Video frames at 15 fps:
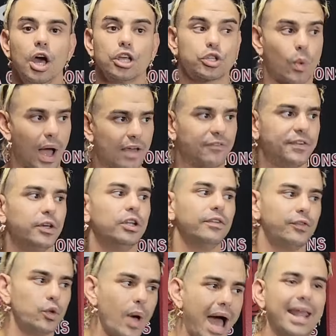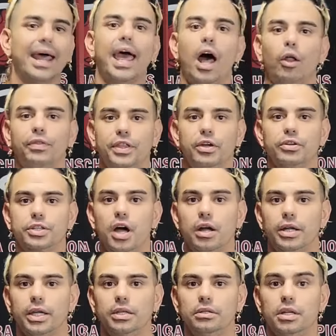so I feel if you had a healthier
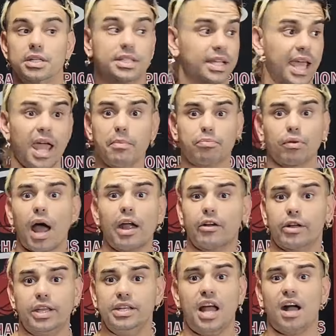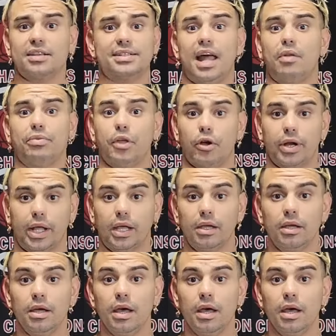Duncan, because the game prior he knocks down 30.